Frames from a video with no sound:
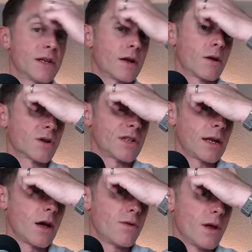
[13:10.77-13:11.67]
And of course, I
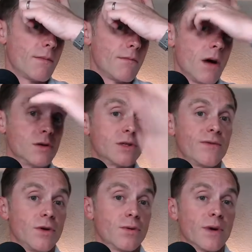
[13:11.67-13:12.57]
know that most
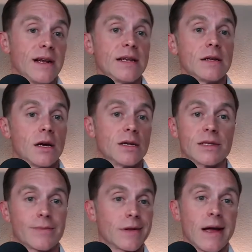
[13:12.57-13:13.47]
of you reading
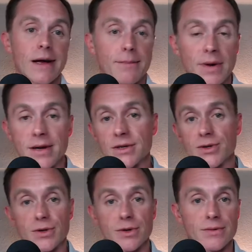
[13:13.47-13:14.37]
something like
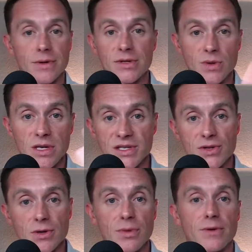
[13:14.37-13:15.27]
Abundance, or that you would listen
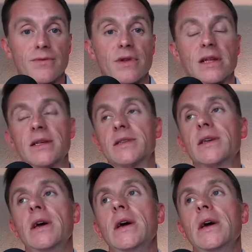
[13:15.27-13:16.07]
to a book review like this,